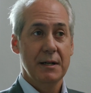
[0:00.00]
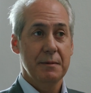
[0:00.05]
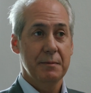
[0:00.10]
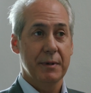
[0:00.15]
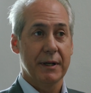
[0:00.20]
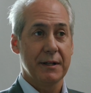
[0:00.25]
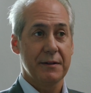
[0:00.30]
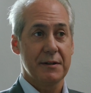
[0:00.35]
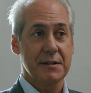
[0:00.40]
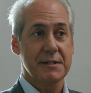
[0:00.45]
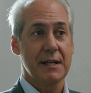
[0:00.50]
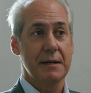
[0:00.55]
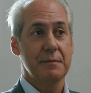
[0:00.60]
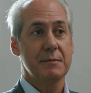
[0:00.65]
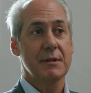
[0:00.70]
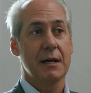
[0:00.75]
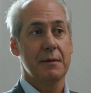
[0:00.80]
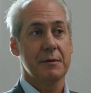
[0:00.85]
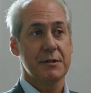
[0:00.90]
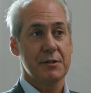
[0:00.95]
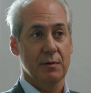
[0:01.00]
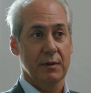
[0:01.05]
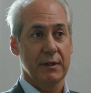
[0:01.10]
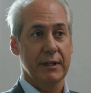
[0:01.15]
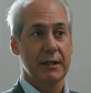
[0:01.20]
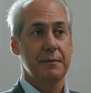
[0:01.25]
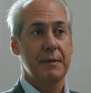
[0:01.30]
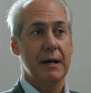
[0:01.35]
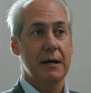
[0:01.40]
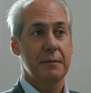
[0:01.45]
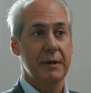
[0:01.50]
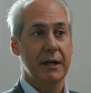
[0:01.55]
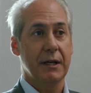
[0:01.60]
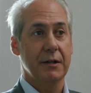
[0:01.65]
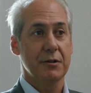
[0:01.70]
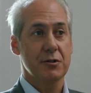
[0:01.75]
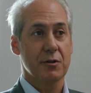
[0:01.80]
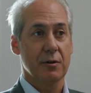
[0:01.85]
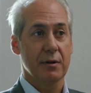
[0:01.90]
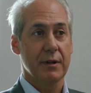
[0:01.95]
but at the same time, it's really about
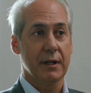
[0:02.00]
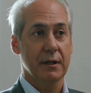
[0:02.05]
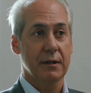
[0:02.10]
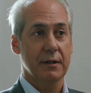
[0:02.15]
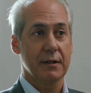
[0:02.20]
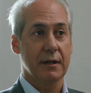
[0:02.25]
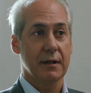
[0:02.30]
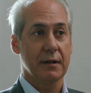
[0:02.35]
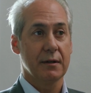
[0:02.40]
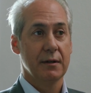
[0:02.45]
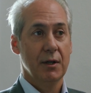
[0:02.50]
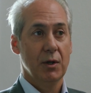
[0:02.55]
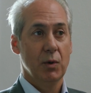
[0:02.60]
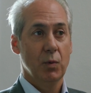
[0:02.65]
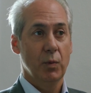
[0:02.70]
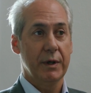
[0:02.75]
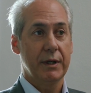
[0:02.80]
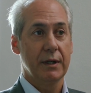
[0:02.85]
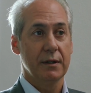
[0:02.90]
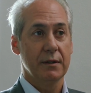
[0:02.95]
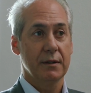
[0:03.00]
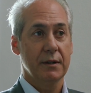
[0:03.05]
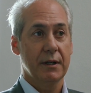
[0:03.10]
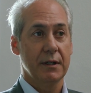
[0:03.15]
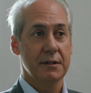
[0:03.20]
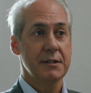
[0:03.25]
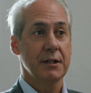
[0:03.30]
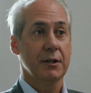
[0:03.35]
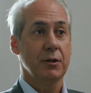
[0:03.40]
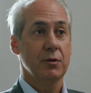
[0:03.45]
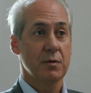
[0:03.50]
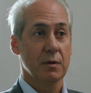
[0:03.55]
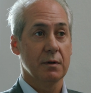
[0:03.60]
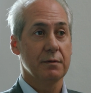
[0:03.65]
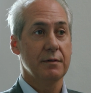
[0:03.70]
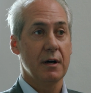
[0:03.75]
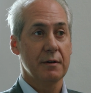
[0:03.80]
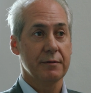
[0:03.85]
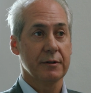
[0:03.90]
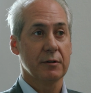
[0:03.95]
making sure that we can continue to
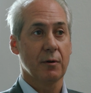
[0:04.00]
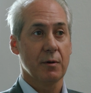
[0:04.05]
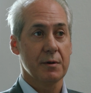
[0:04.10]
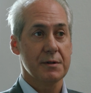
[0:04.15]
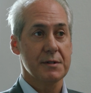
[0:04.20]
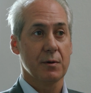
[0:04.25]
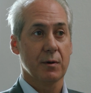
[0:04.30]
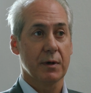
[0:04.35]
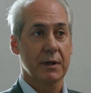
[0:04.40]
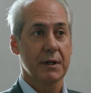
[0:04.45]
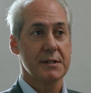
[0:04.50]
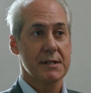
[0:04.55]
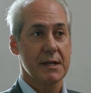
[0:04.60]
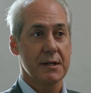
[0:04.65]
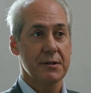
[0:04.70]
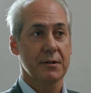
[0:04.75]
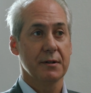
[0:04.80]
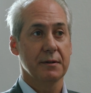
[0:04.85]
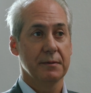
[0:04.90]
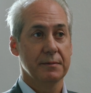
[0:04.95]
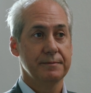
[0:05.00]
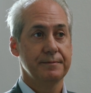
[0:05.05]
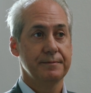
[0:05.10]
evolve and grow as an organization.